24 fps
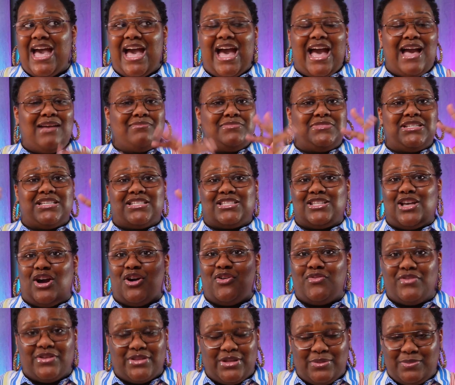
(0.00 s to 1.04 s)
I'm just
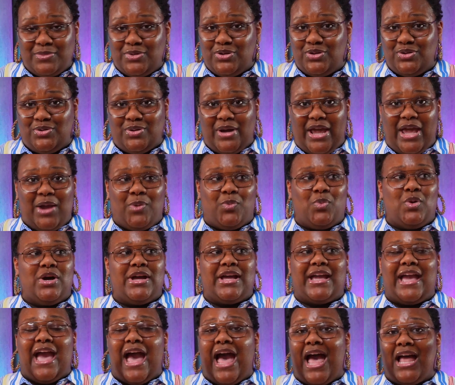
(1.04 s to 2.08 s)
over the moon at
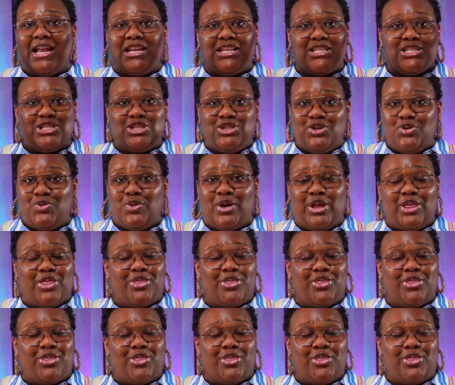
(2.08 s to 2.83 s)
what God is doing